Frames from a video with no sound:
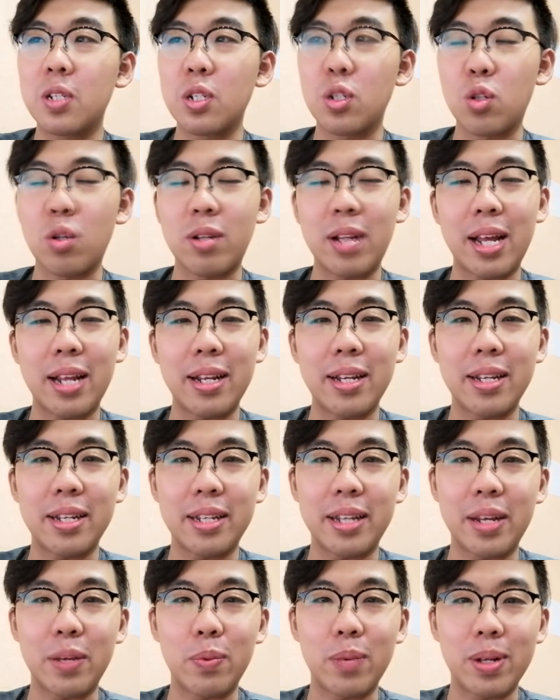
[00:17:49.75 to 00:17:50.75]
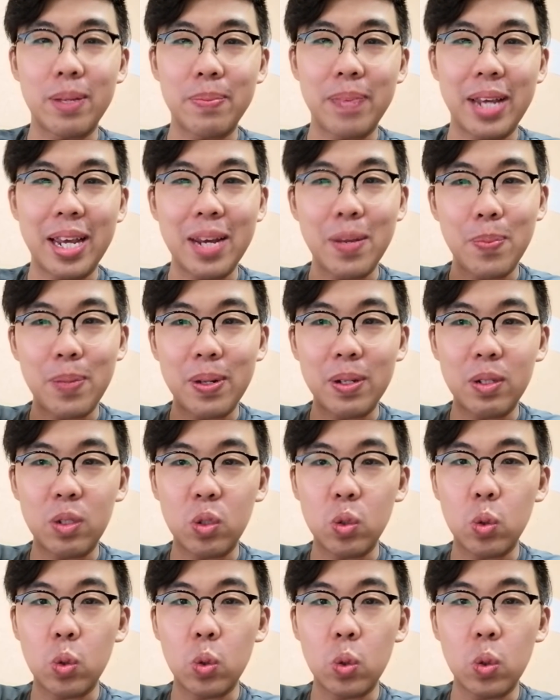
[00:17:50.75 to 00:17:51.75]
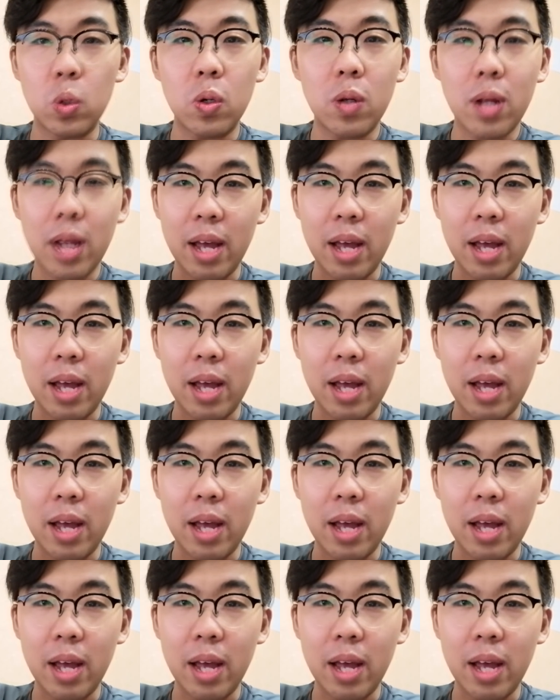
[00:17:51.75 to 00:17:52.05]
so that they will be able to